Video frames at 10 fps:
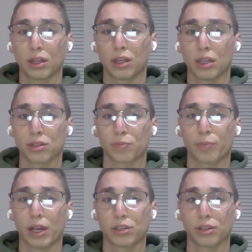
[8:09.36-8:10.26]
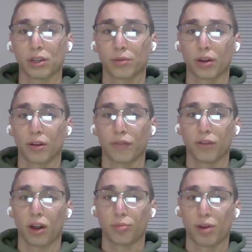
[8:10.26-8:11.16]
there's basically a
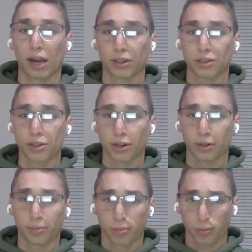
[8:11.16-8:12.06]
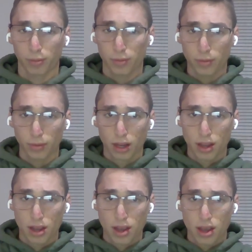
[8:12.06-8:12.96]
flawed practice here.
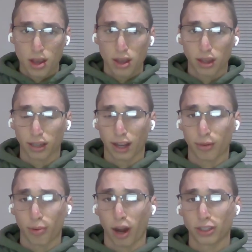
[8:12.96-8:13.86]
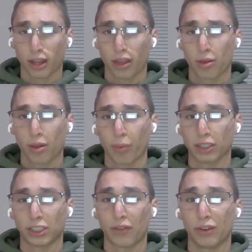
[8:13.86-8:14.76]
They delayed the project by
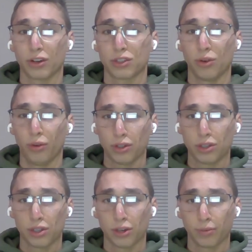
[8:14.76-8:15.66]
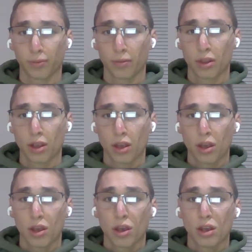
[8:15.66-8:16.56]
7 years doing this too.
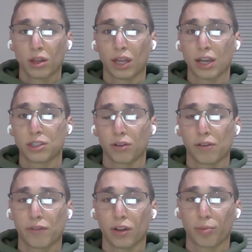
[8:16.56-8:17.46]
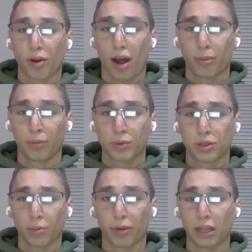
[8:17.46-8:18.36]
Testing revealed problems.
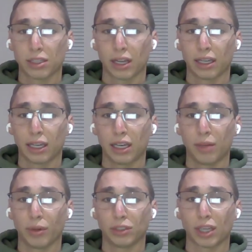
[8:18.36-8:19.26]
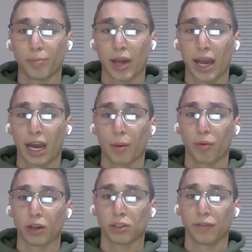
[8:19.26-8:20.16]
The planes that need to be sent back had to be
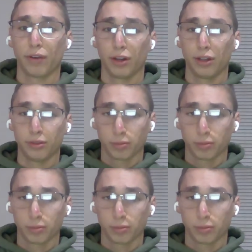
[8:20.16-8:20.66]
retrofitted.